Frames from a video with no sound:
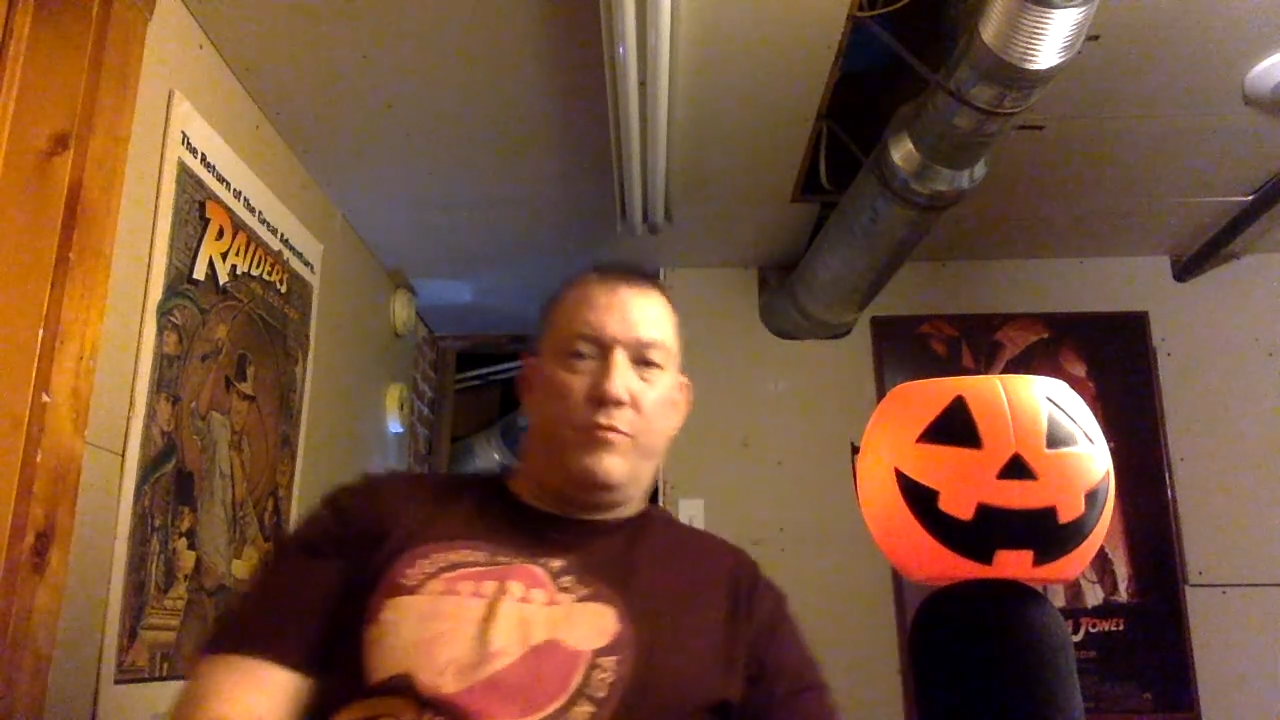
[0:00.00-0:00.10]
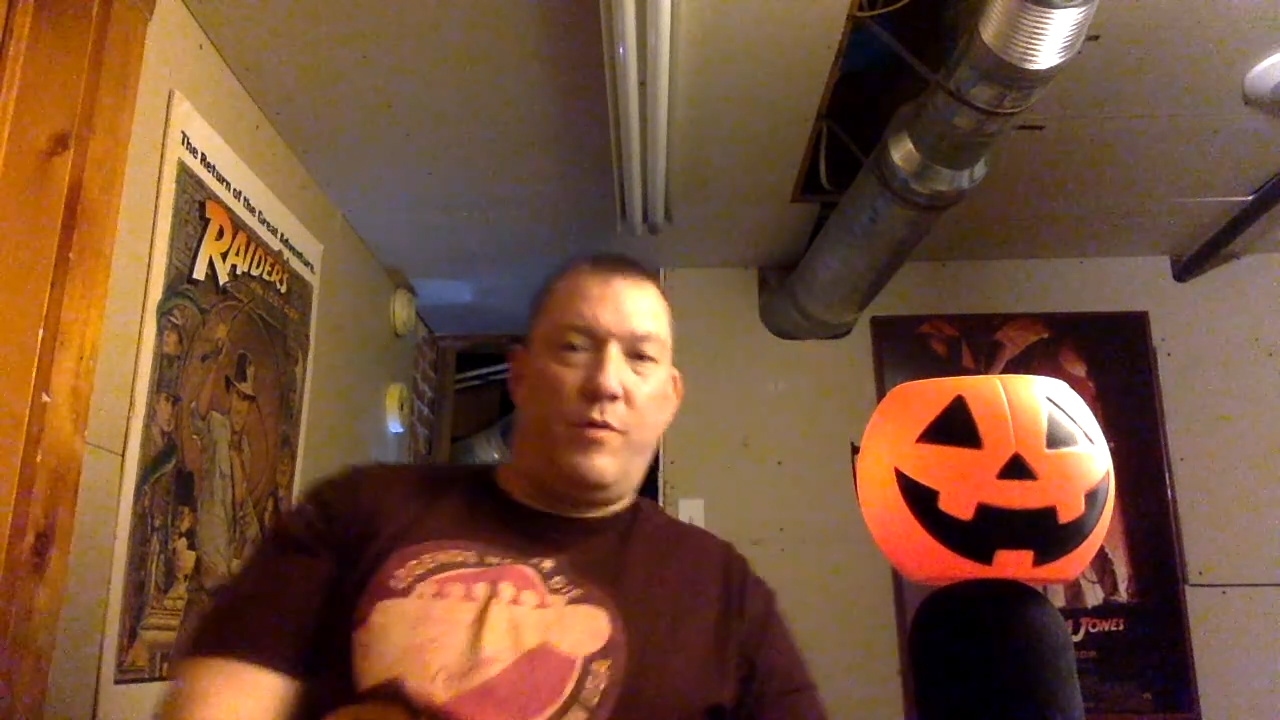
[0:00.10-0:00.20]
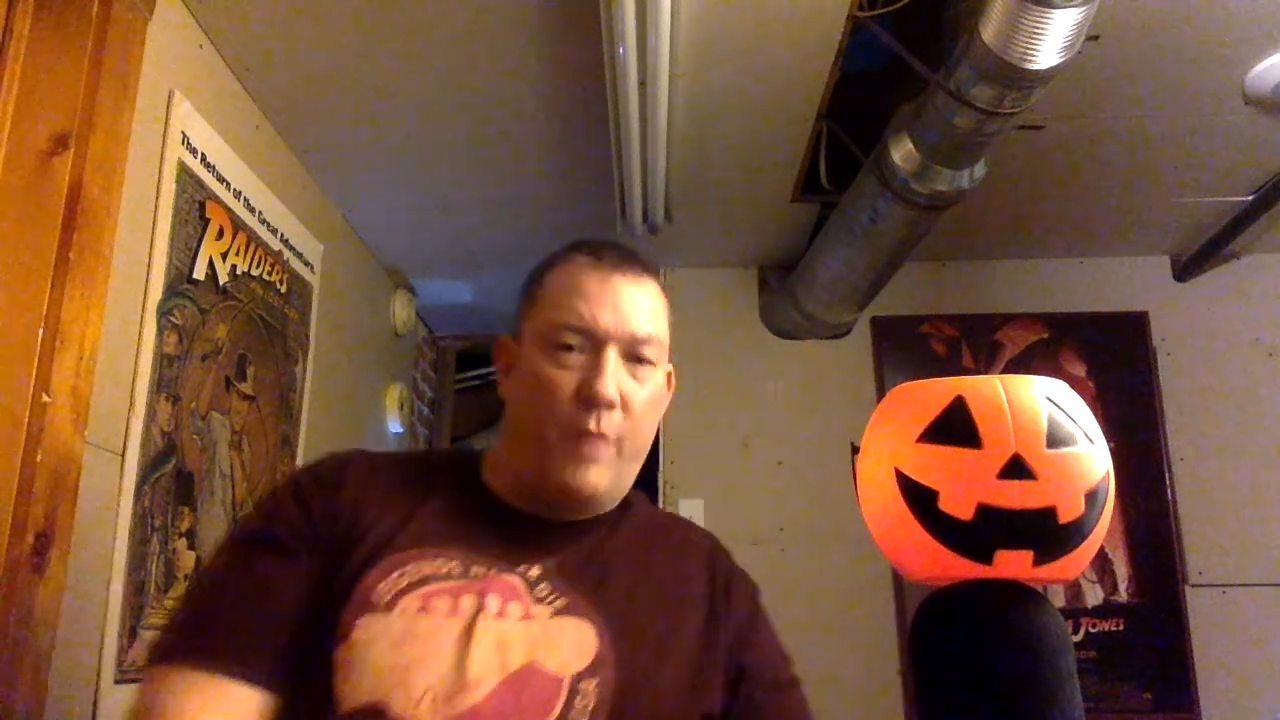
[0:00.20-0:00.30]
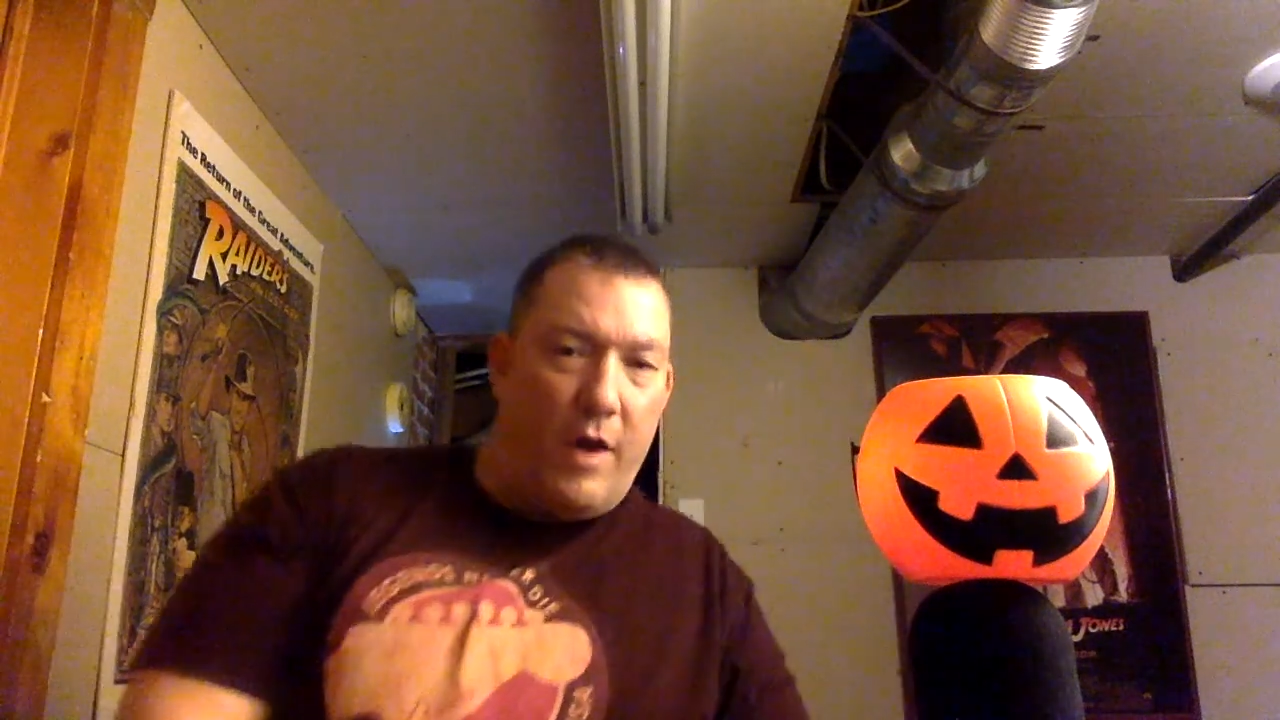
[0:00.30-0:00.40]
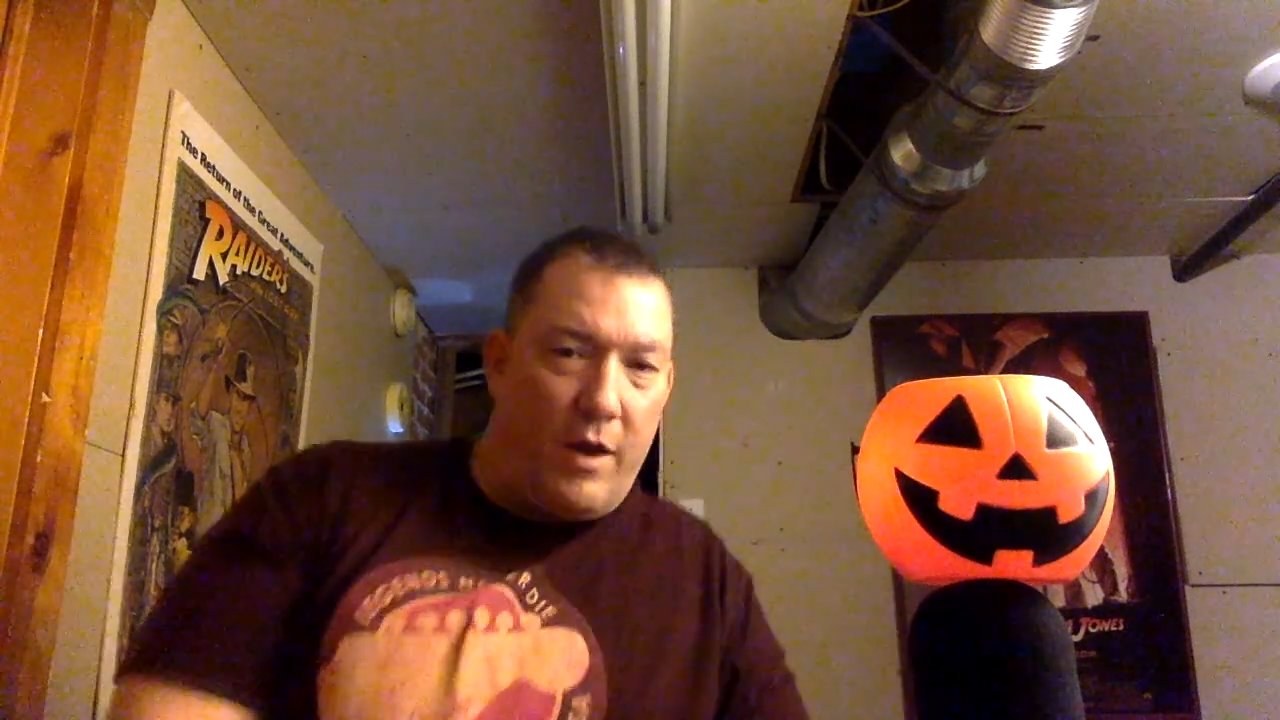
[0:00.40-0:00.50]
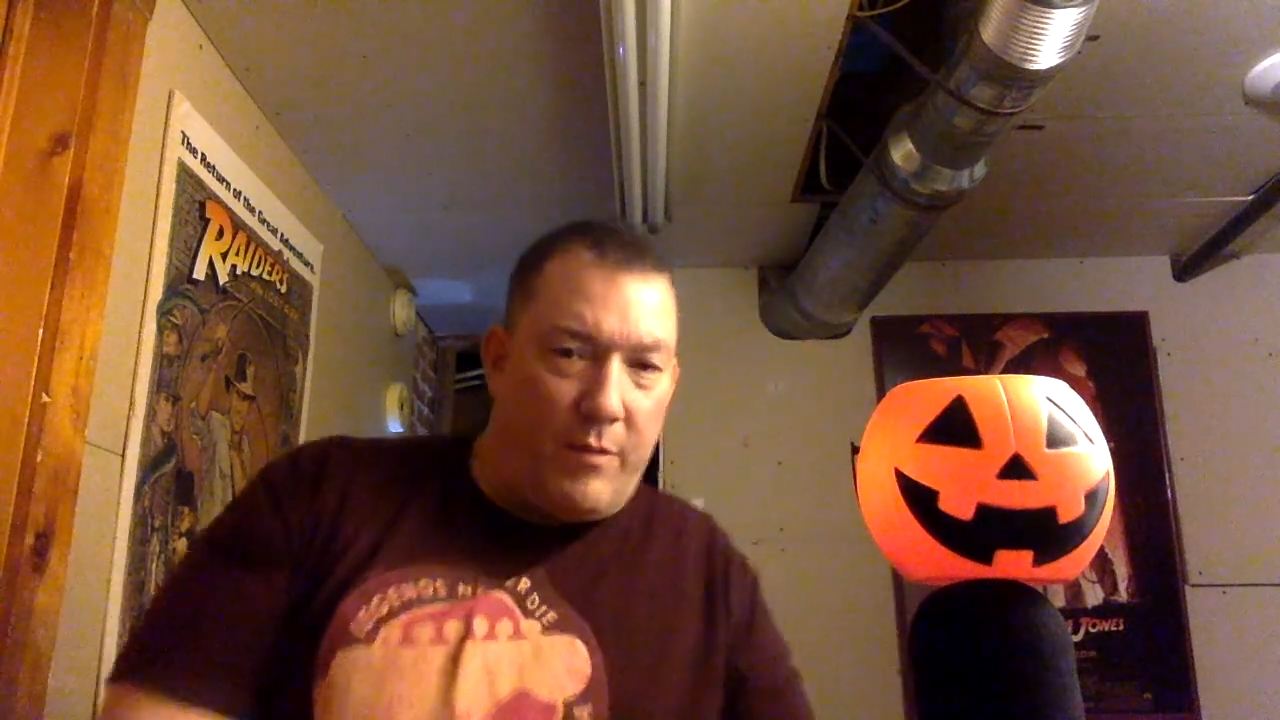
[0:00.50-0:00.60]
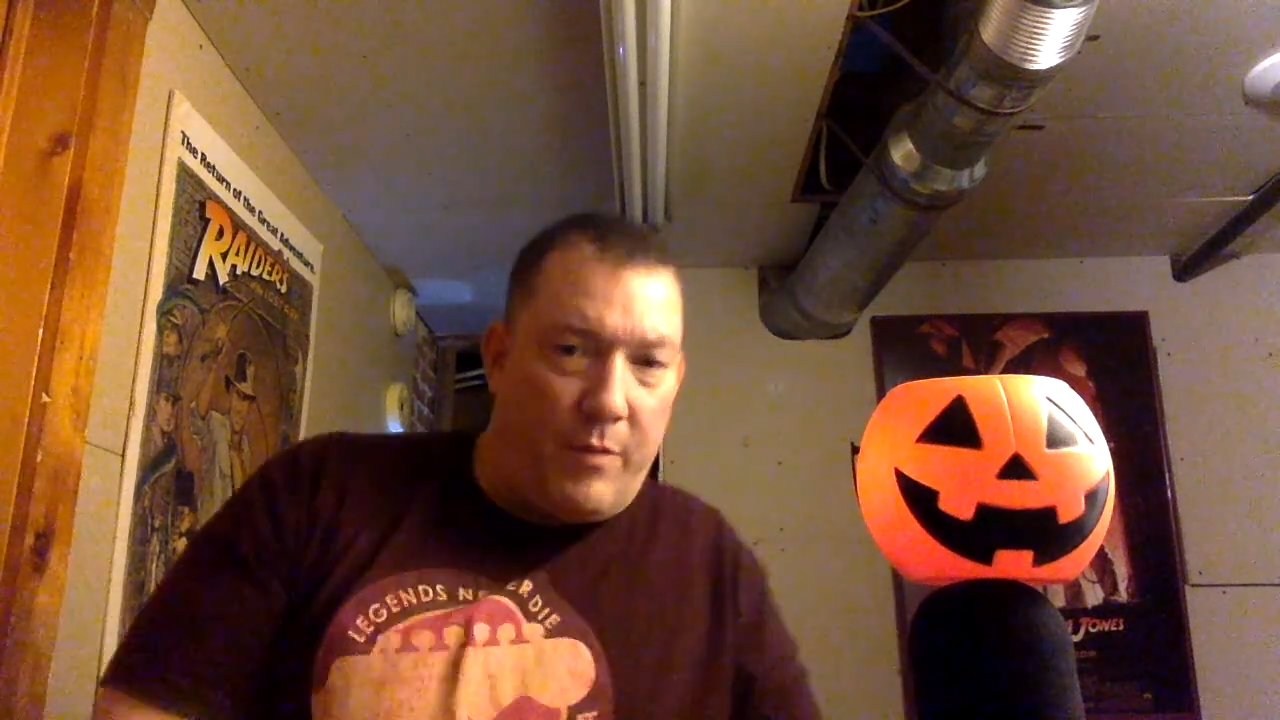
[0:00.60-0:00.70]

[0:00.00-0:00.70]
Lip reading: my way out of my